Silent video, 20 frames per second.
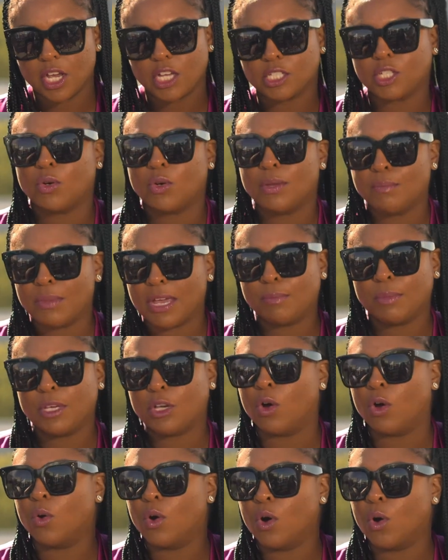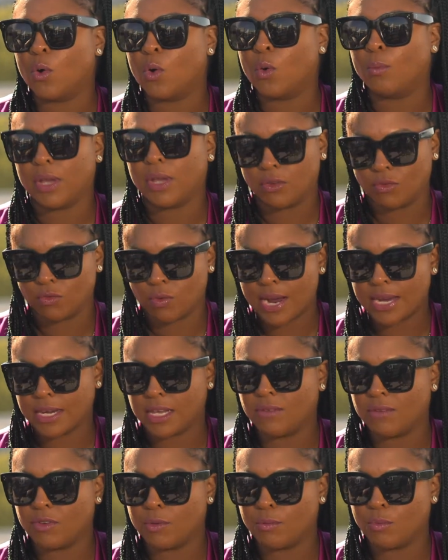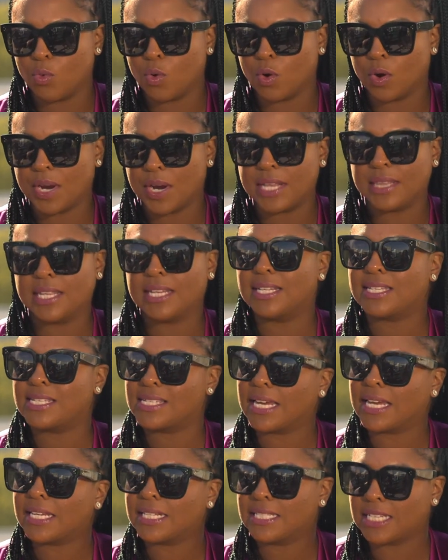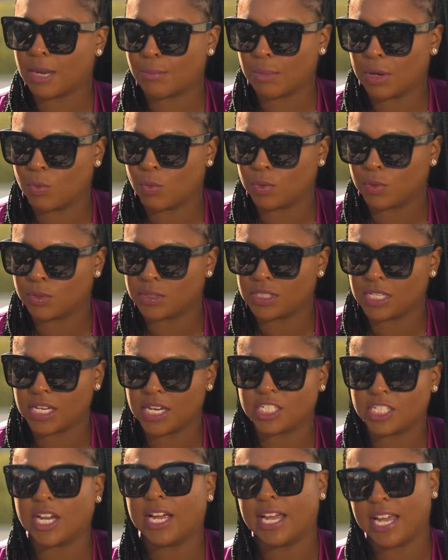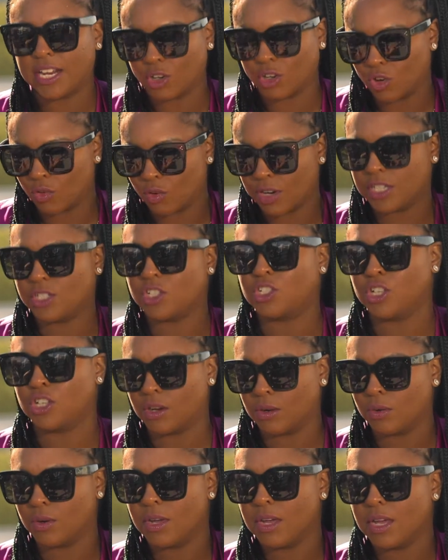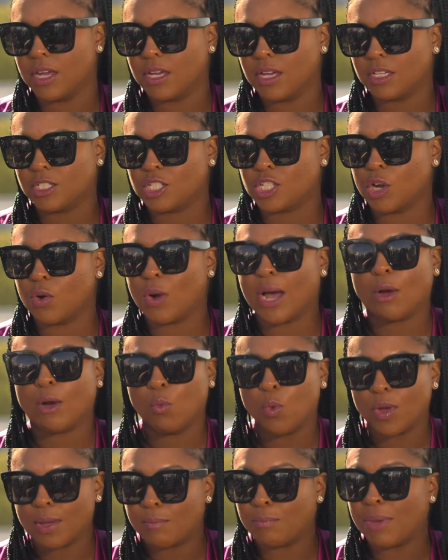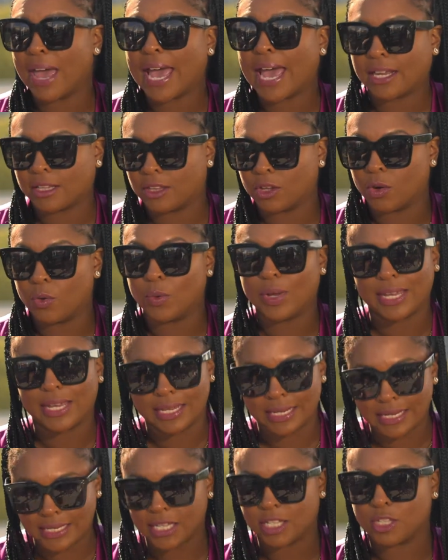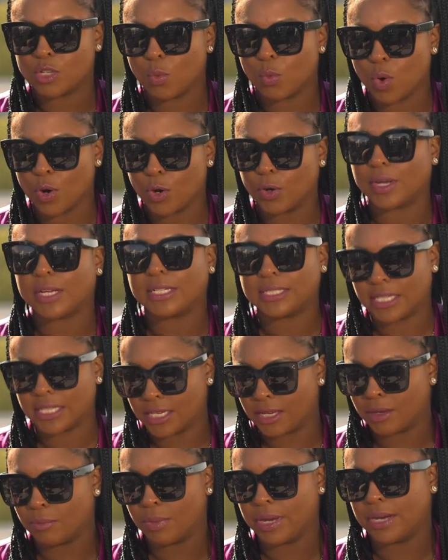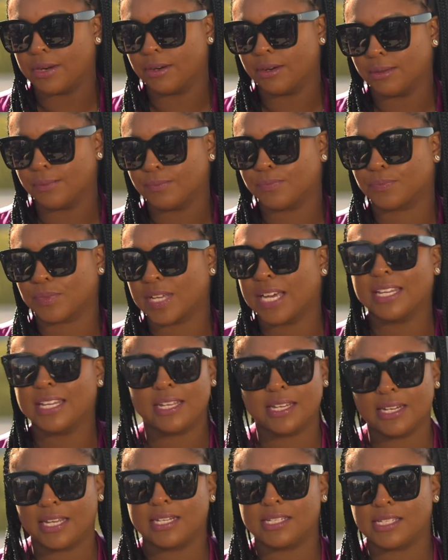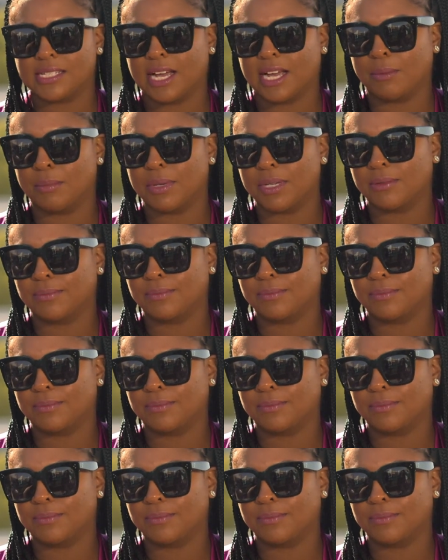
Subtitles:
So it made me go home and write even more. And then the second time I went on stage, I had a great show. So I went back though and did the work to get better. I didn't let it stop me.